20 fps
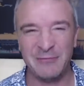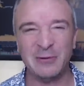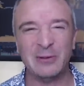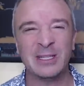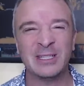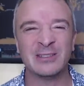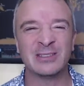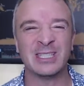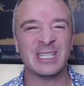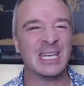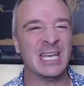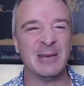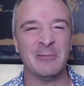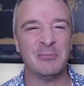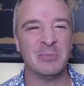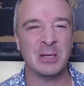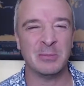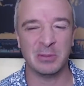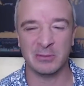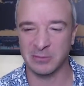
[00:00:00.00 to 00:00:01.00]
guilty keeping
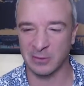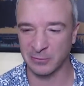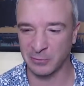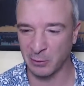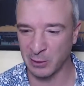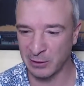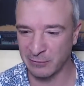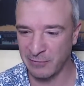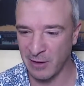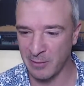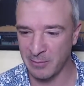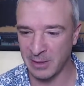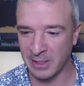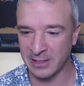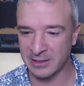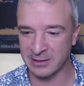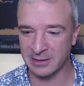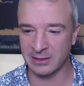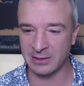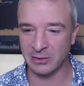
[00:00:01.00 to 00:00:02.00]
people for 45
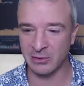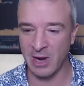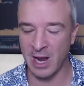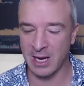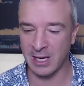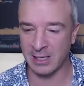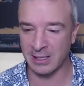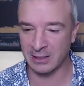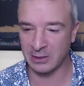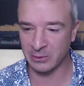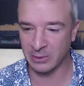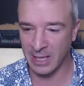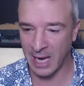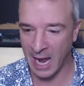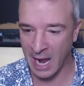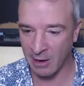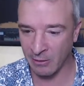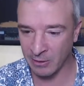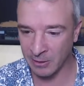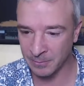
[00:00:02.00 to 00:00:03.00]
minutes and then dragging it into an
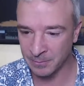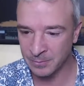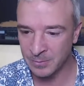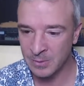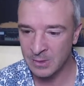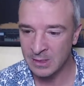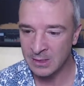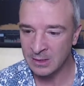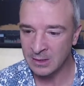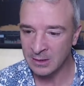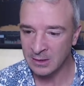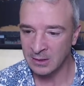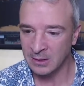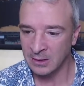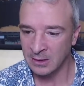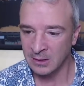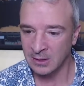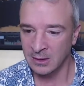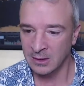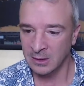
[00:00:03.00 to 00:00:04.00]
hour.
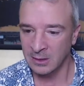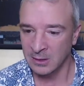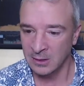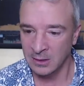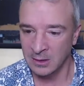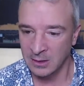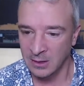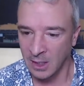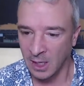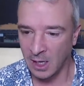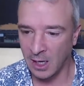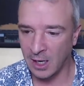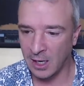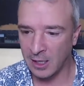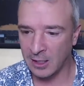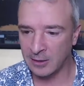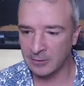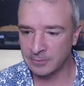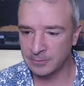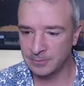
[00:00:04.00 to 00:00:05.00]

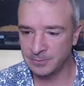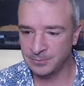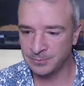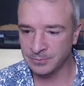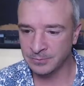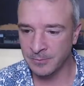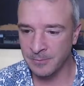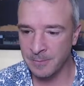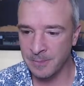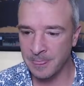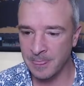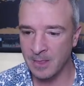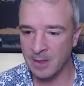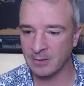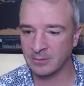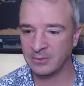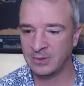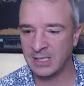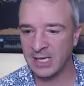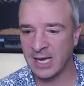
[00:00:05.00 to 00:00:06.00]
Um,
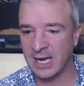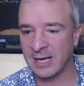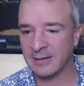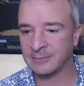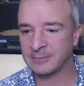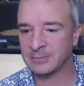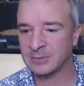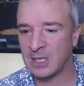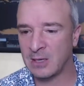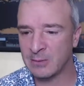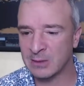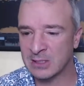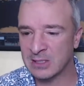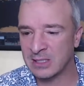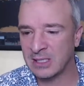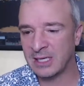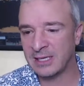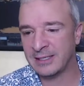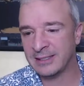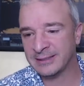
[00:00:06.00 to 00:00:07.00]
yeah, Thomas,
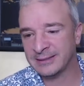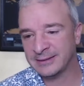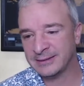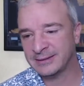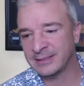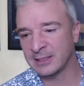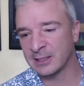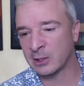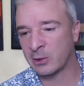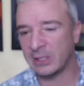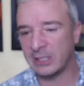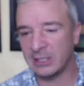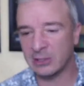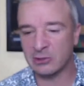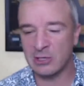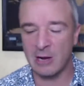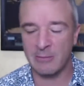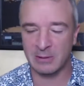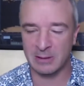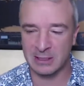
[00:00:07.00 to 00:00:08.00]
eh, the liquidity
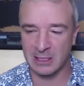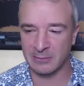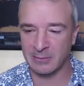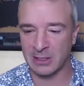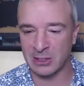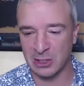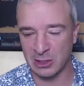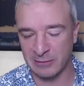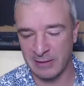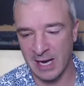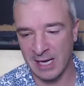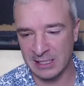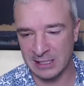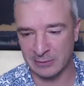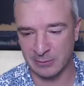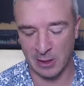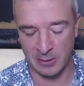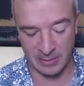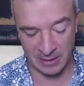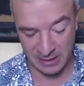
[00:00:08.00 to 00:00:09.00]
trap is something I should have asked
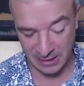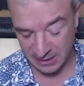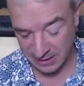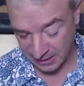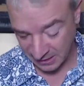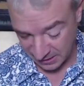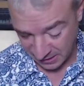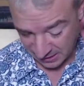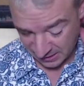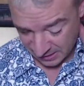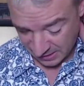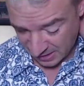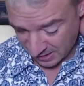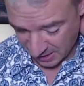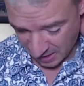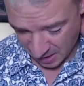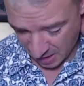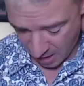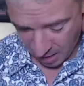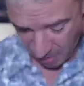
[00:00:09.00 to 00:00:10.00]
him on because it's.
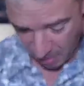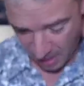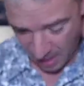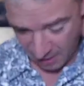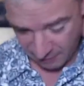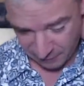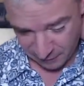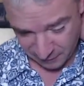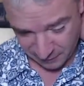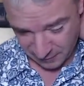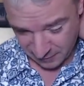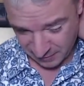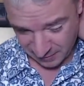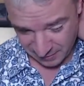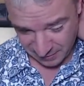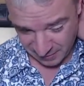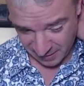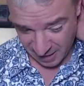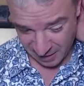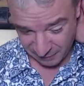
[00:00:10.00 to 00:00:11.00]
I'll have
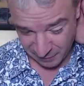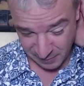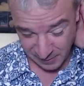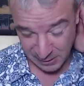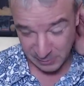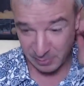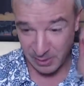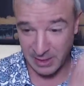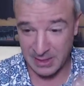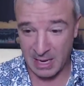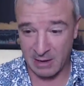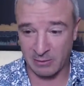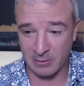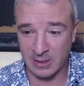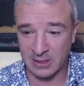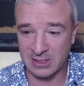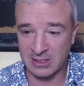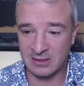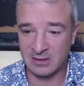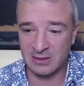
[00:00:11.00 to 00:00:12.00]
to have him explain that one
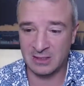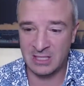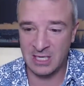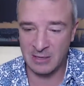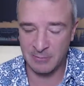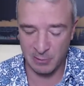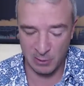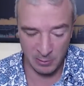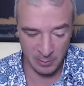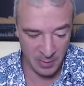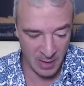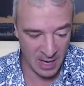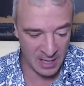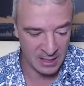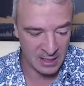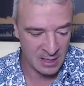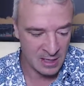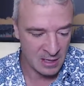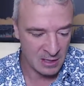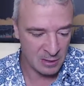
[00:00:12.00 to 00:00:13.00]
much deeper. But
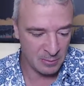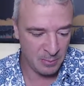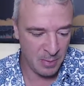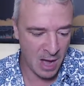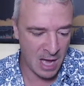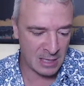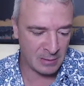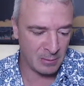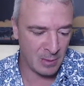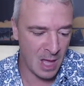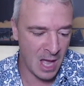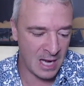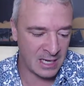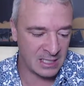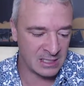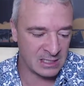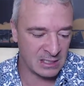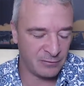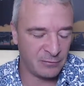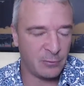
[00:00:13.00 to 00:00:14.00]
the bottom line
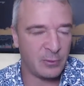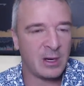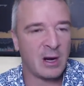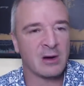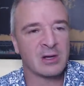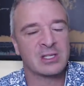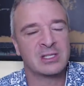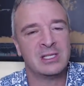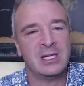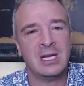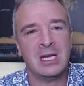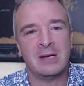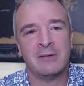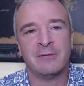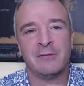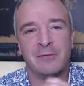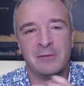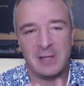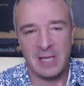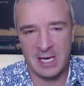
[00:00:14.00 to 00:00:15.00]
is, if we are seeing
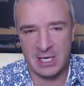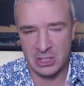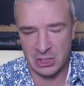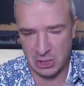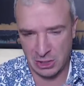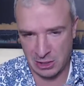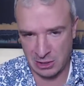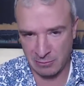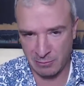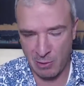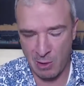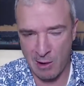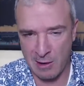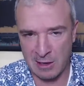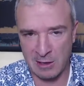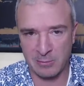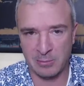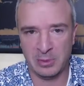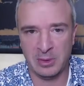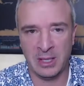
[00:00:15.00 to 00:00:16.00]
inflation in the
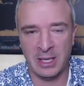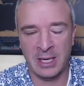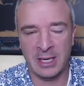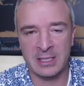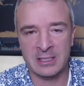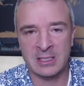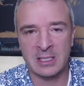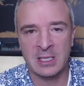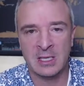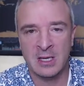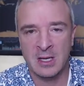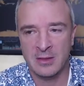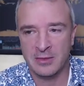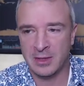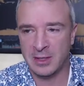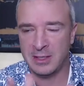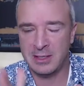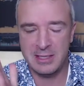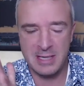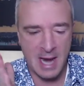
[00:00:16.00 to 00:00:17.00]
marketplace,
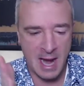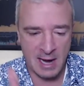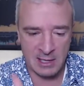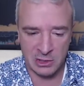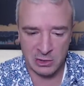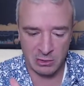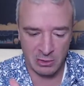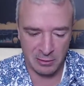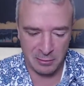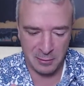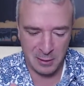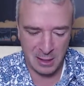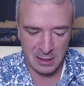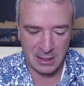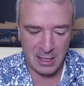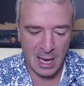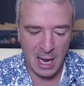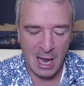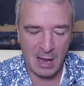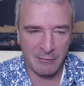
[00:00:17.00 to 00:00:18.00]
the natural thing
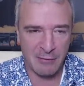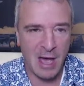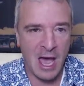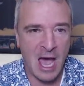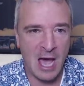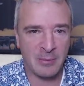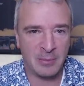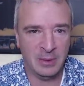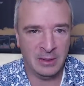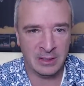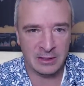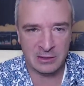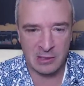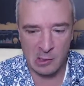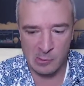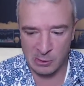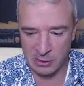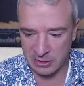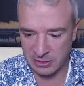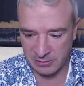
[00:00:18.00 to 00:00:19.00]
to have happen, it's
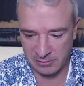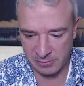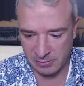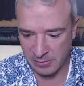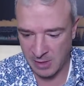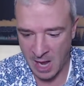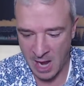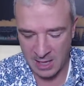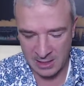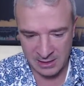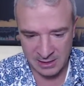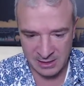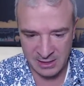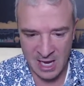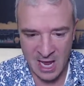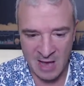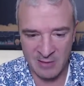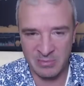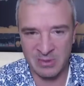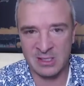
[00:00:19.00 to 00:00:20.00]
almost
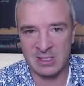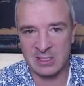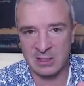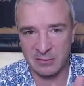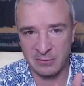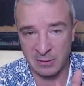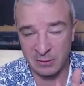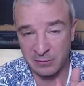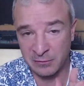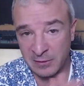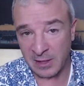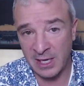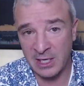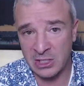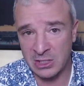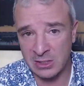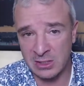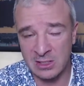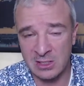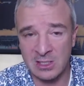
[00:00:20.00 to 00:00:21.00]
lockstep, is if
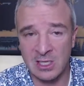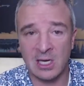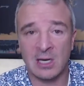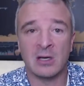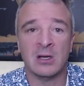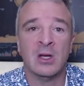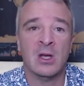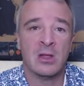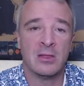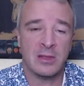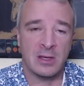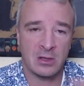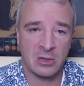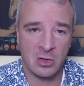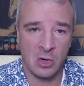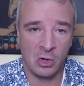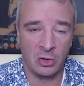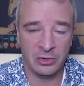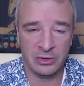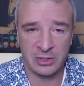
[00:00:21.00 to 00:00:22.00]
inflation is there, then
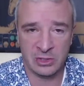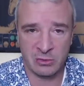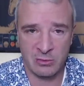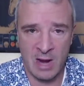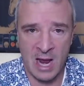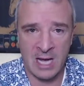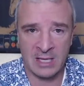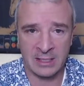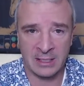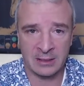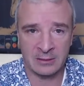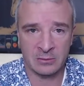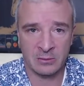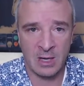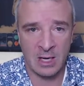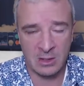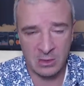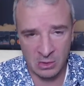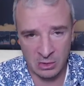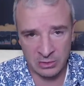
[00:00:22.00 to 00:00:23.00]
gold is rallying,
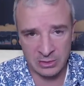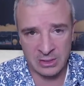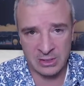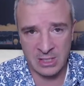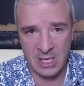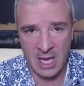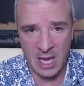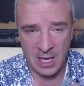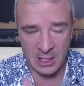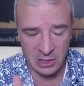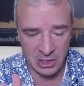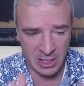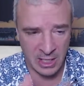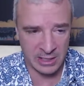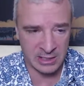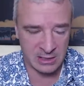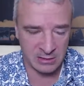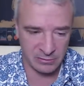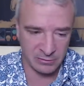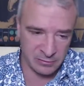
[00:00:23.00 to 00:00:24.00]
right? Gold is a hedge
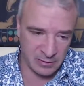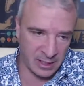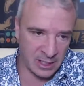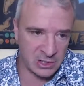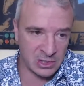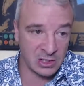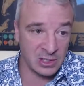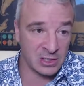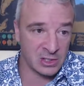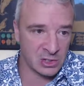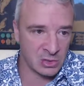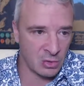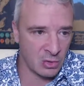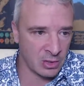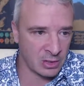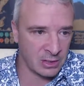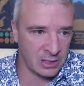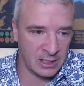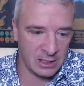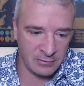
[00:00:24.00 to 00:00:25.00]
against inflation
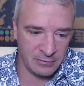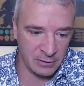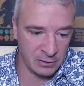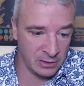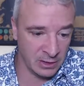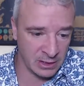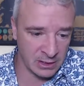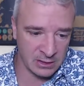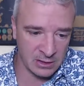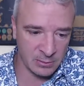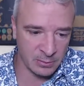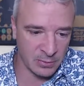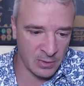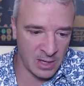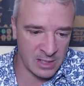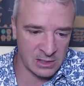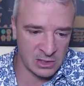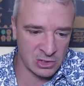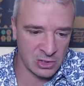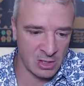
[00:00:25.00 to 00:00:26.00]
historically. And if you look at the
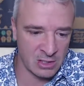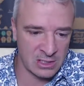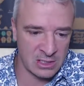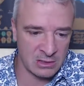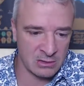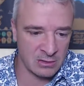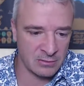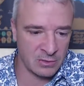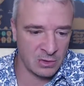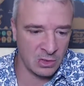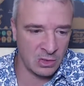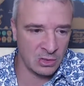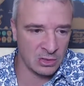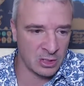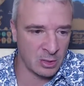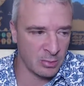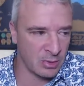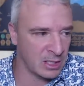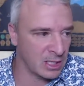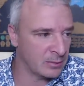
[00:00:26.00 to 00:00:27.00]
price charts here of gold,
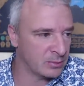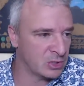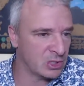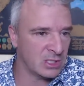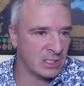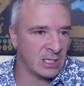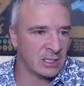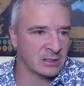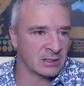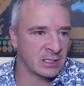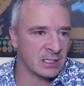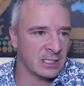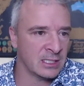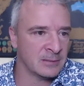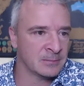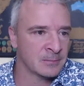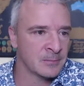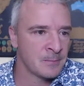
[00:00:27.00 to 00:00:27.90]
I'll bring up GLD.